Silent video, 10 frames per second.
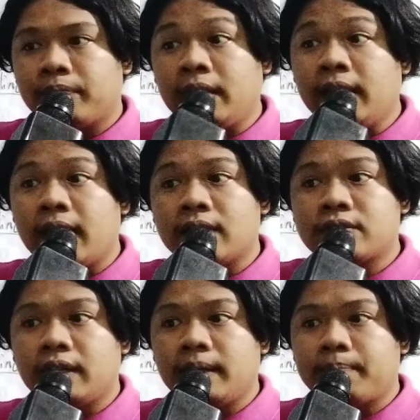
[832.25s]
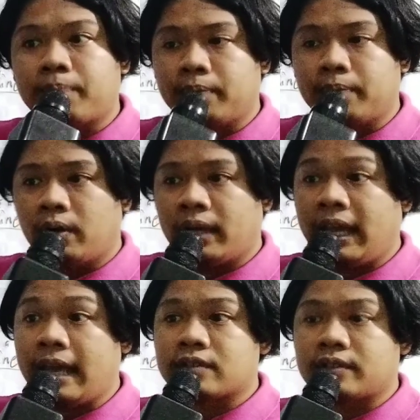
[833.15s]
He actually
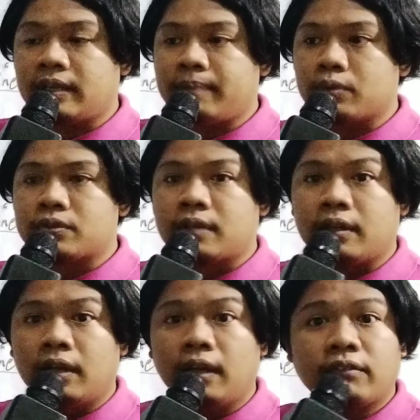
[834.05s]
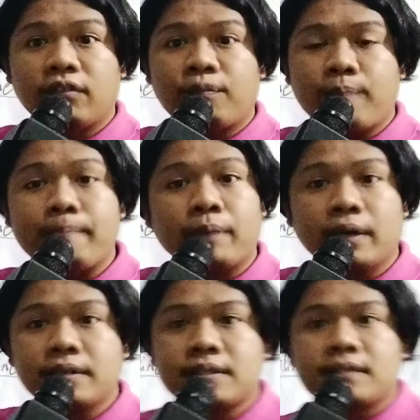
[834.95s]
posted a lot of
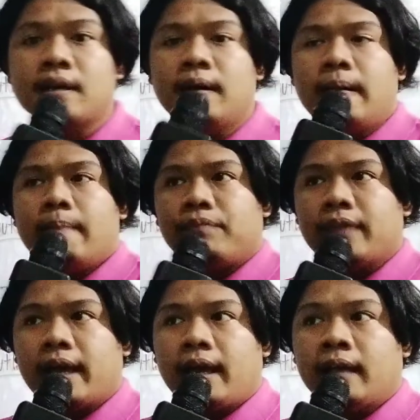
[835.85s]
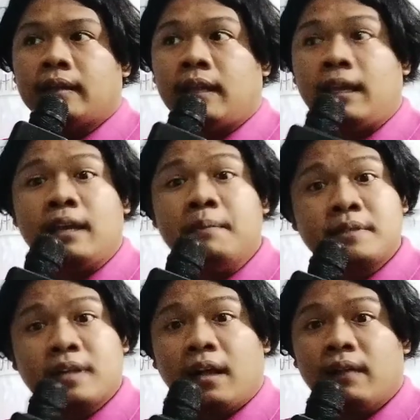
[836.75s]
papers that he
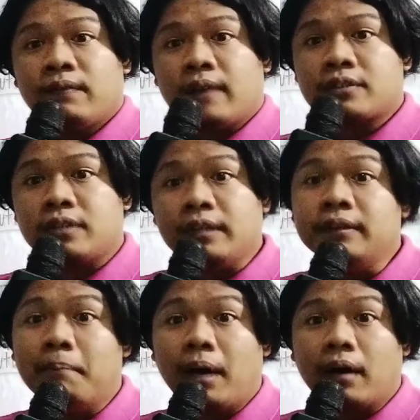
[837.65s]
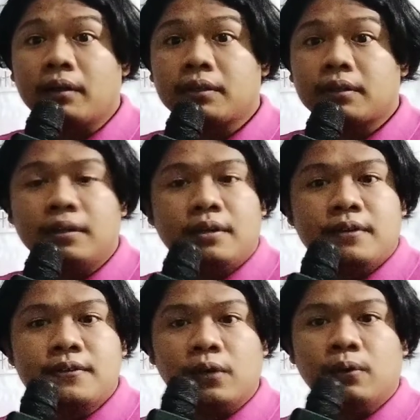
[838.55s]
himself actually debunked.
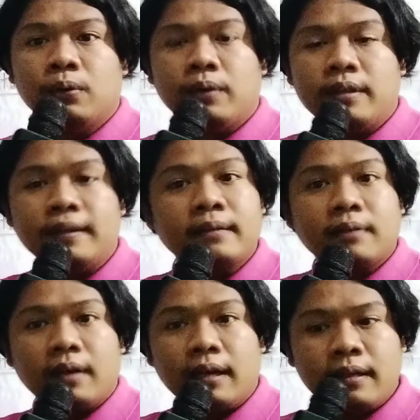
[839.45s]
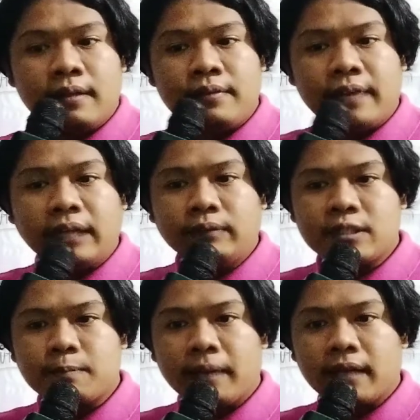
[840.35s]
So in that
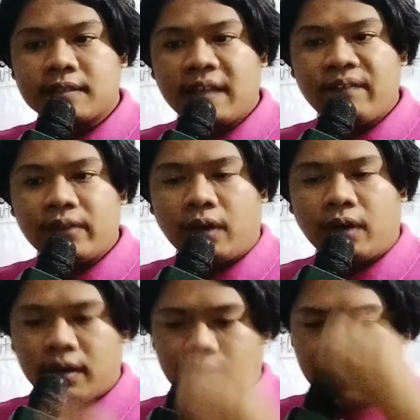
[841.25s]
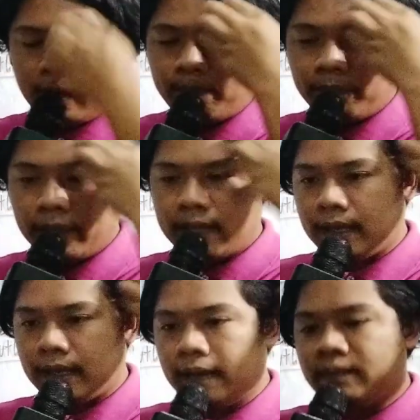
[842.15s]
respect, Stephen Hawking
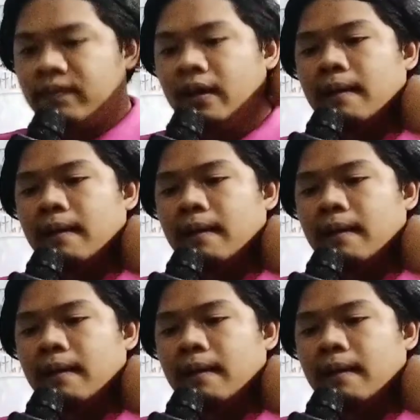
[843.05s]
might have